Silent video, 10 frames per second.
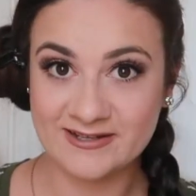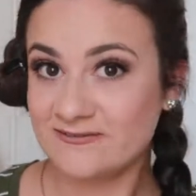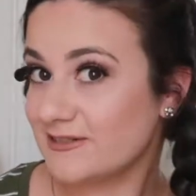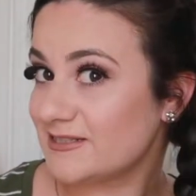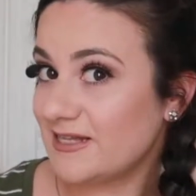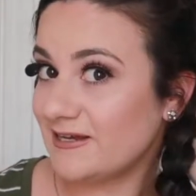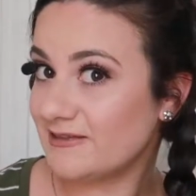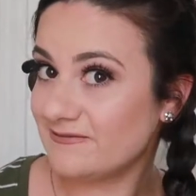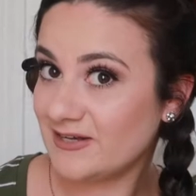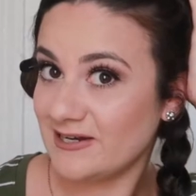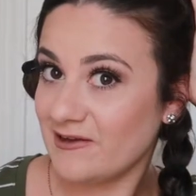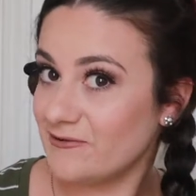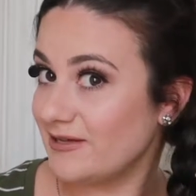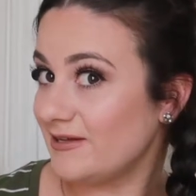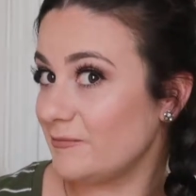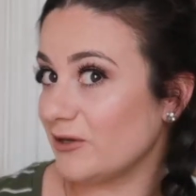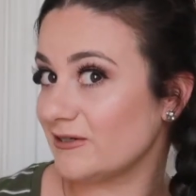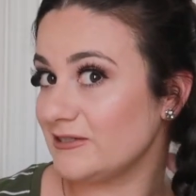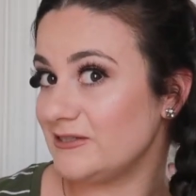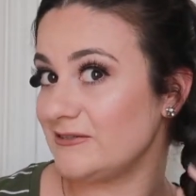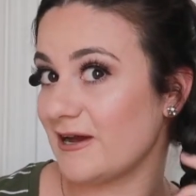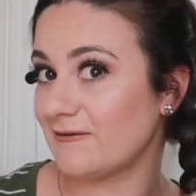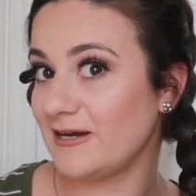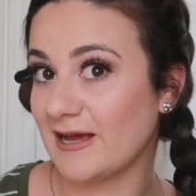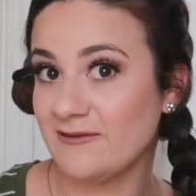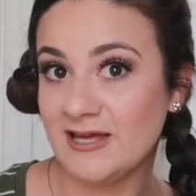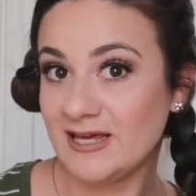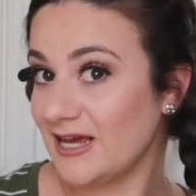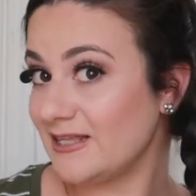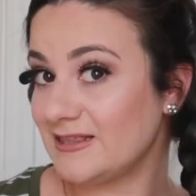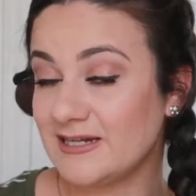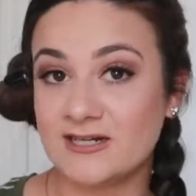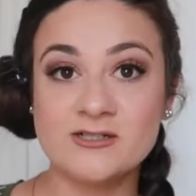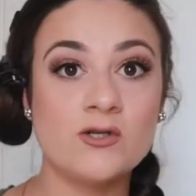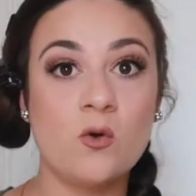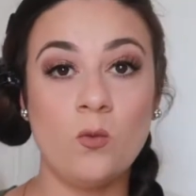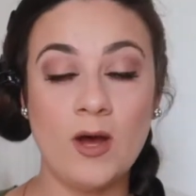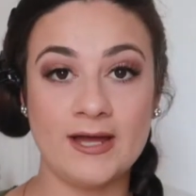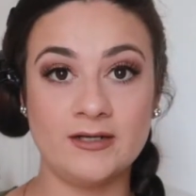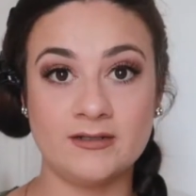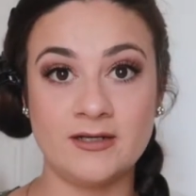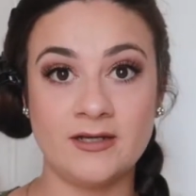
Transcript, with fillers: for the sake of the video, I'm not gonna do that right now. And then there's one.